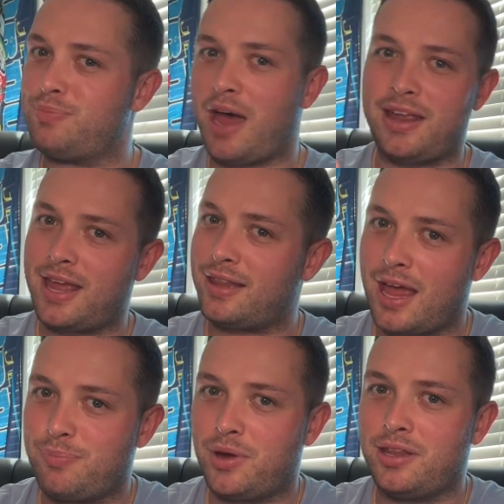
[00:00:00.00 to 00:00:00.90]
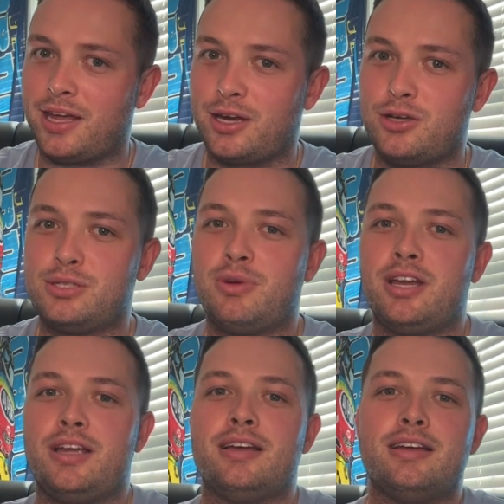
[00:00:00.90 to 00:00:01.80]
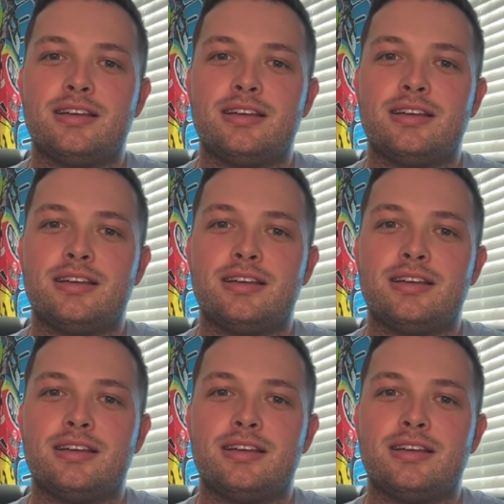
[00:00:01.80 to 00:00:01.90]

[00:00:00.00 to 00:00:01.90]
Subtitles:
you pound that like button like it owes you money.